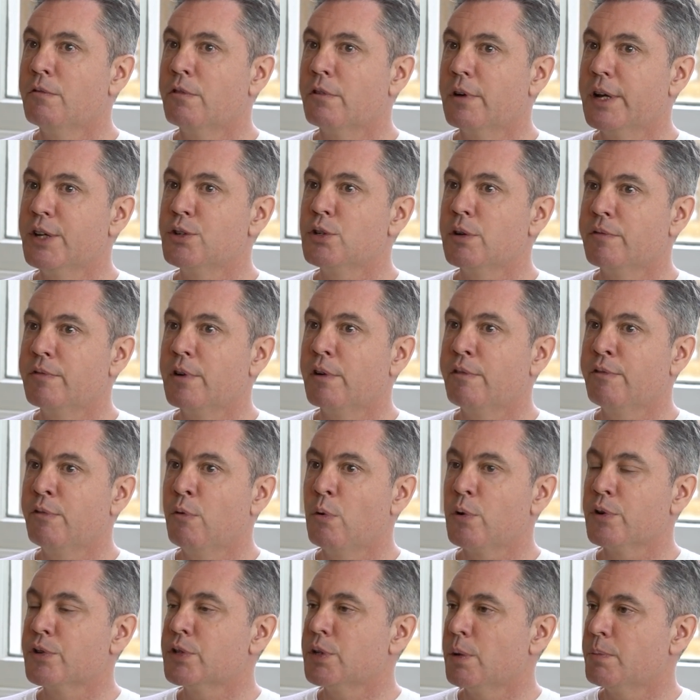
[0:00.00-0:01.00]
each of your
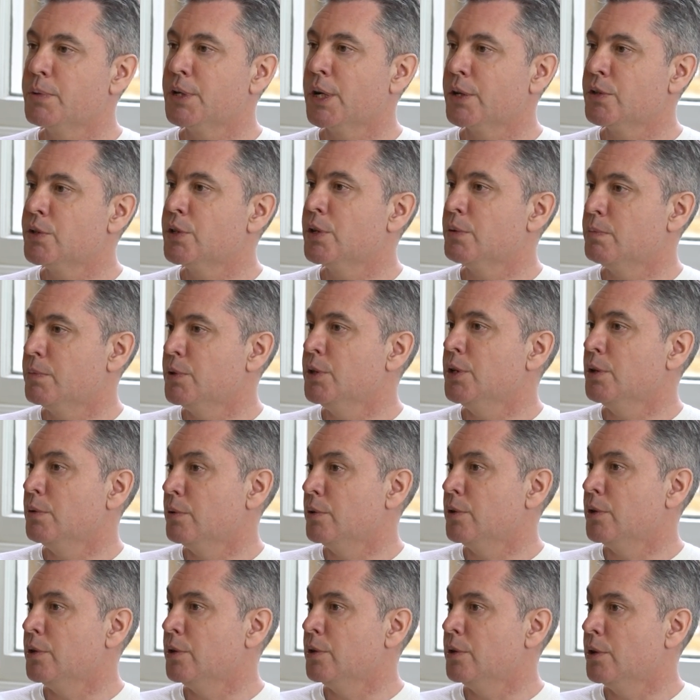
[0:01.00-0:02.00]
4 subjects,
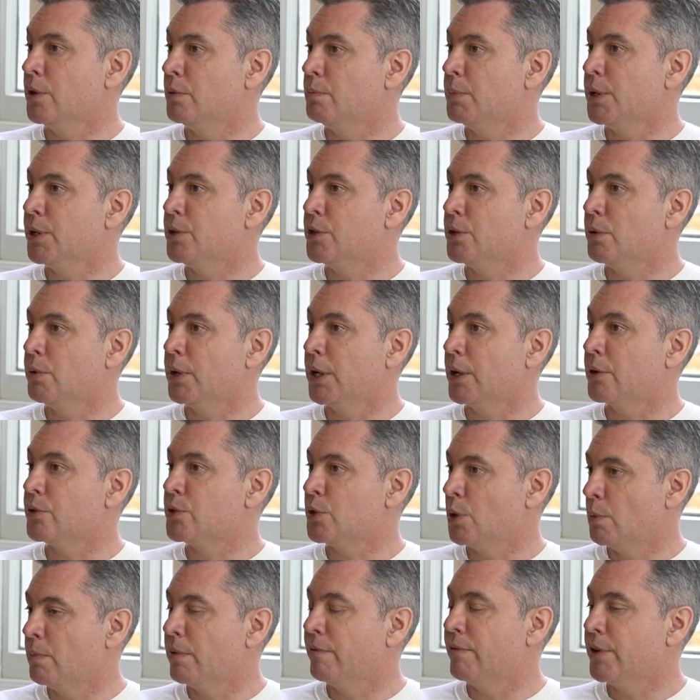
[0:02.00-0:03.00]
you'd be doing a
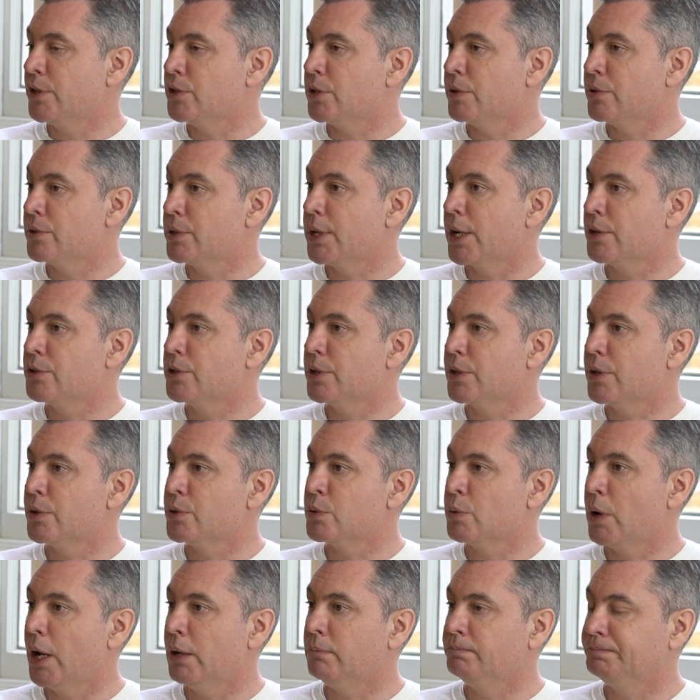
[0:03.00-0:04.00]
supervision session
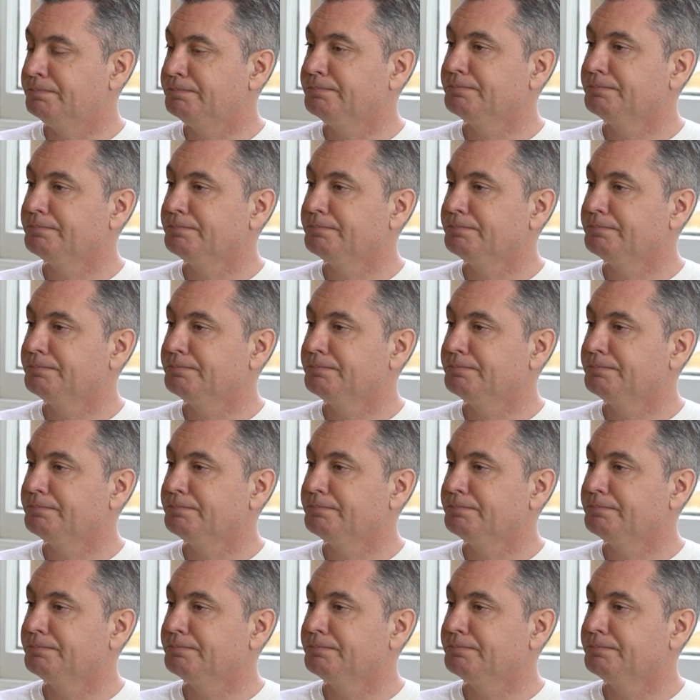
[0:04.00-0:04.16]
as well.